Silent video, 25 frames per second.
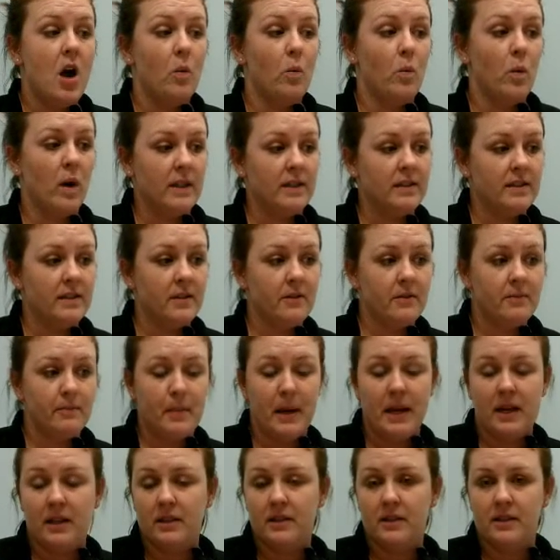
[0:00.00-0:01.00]
Once a
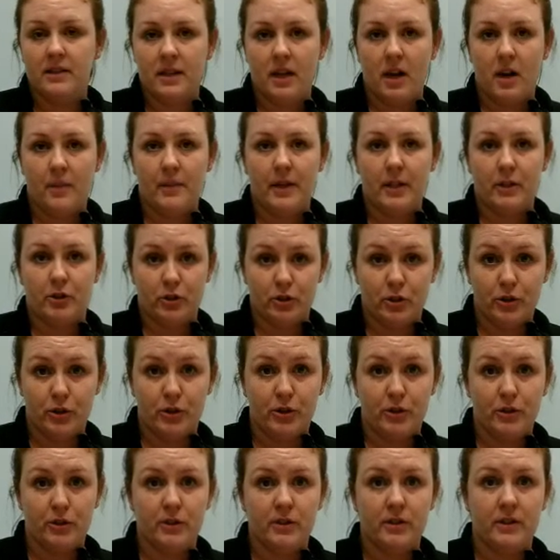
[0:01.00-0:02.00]
male is
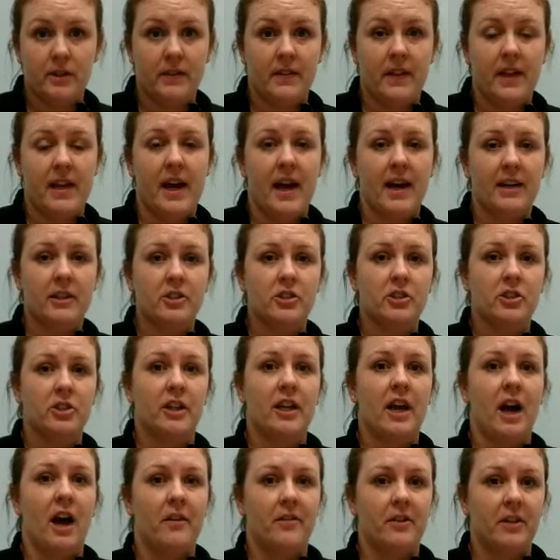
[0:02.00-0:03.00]
introduced, they
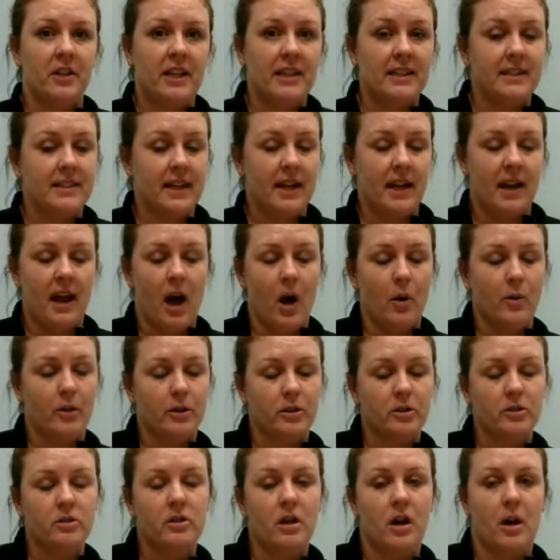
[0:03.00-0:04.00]
actually ovulate 10
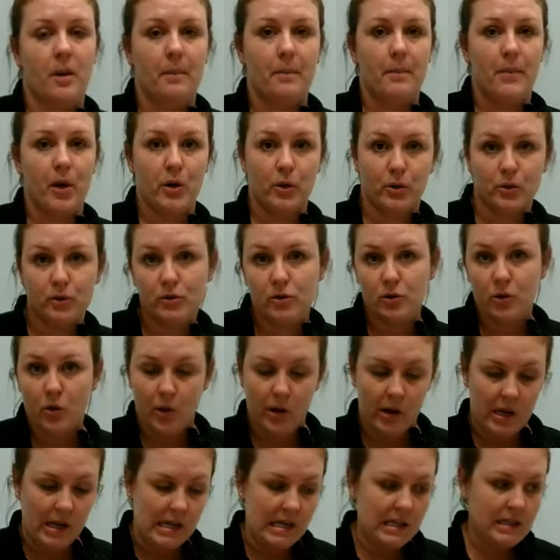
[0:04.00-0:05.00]
hours
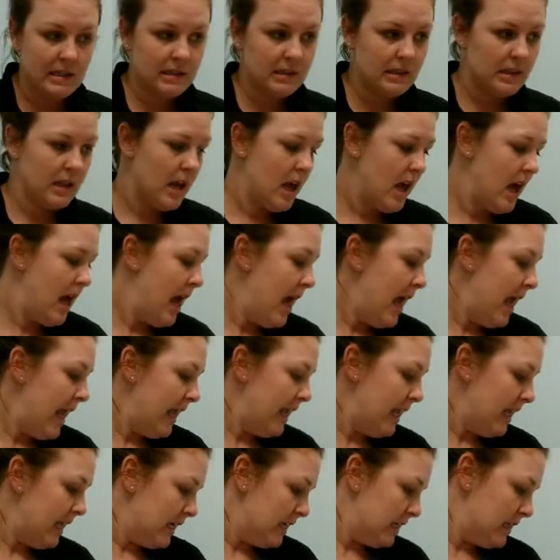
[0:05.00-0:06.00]
post-coitus,
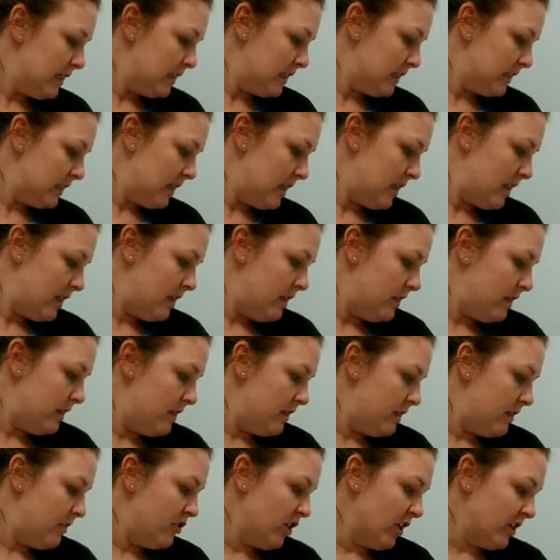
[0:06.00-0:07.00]
and
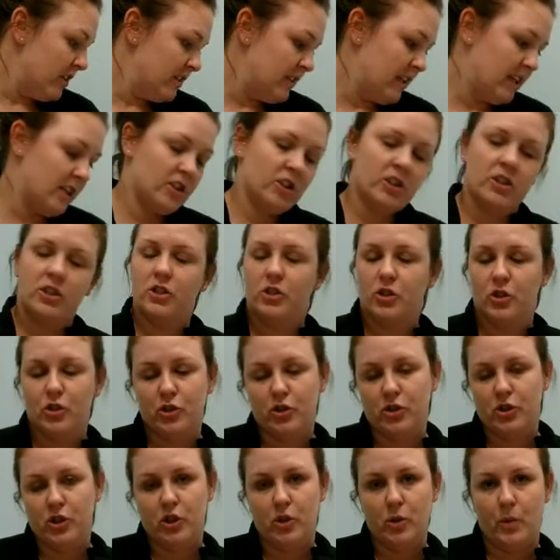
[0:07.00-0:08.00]
gestation is
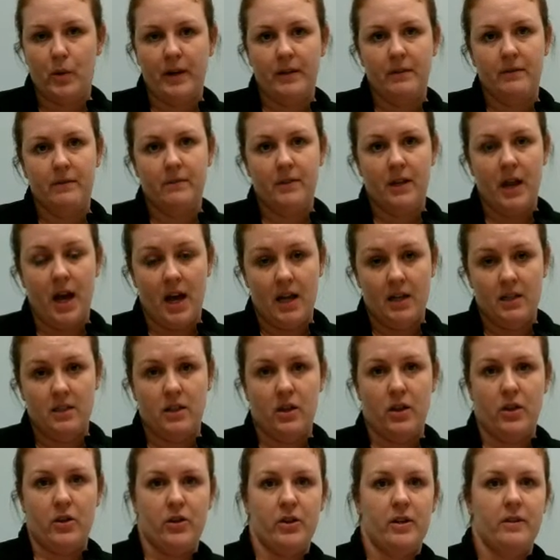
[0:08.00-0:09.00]
usually 29
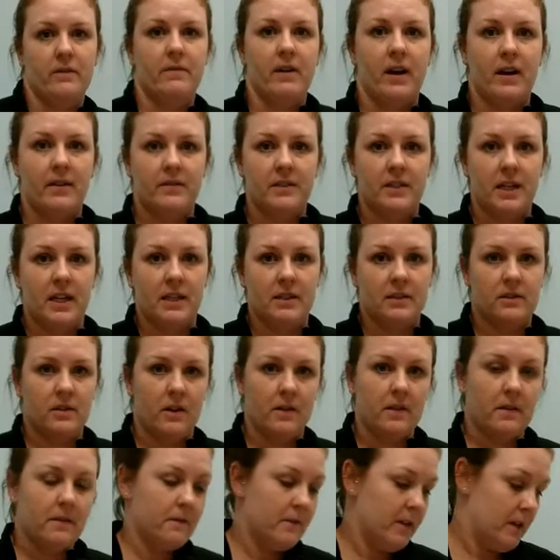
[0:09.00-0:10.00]
to 35 days
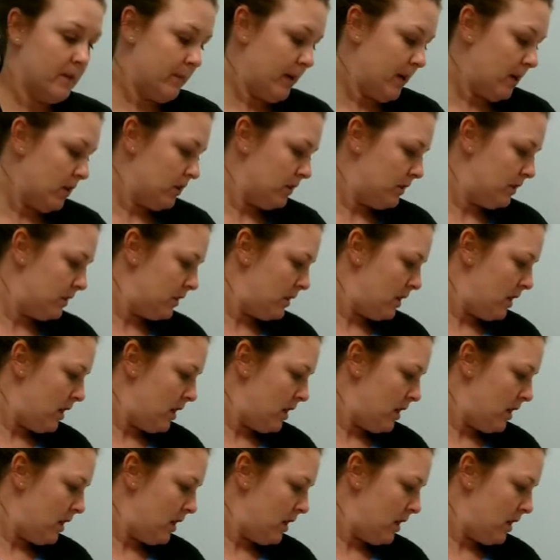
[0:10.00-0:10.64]
on the females.